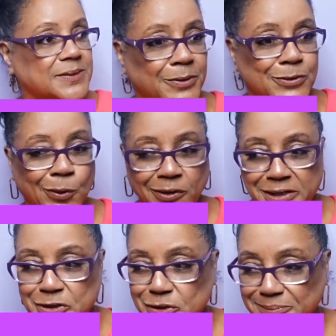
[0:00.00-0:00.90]
There's
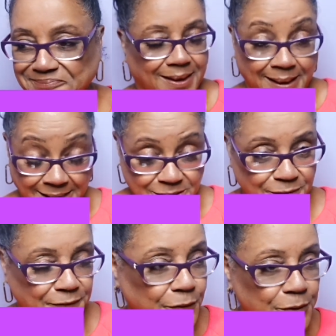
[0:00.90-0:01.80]
orange, that's the
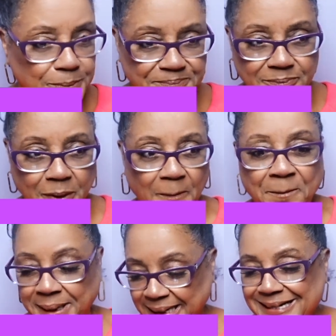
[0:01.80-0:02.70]
fruit,
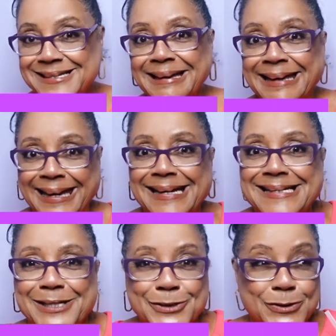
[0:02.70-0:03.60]
but it is like
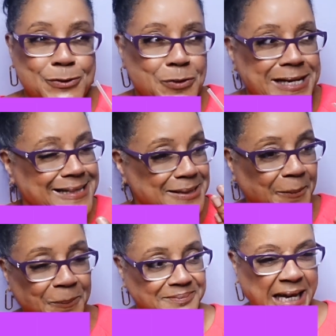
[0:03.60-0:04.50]
candy. It's sweet,
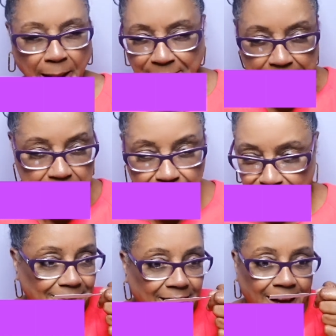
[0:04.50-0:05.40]
gummy,
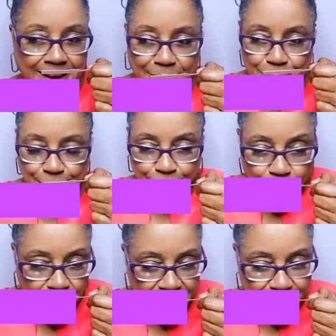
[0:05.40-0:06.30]
and that there's
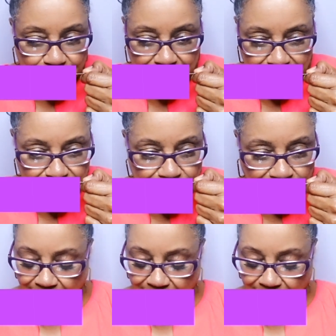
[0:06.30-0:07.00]
floral in there too.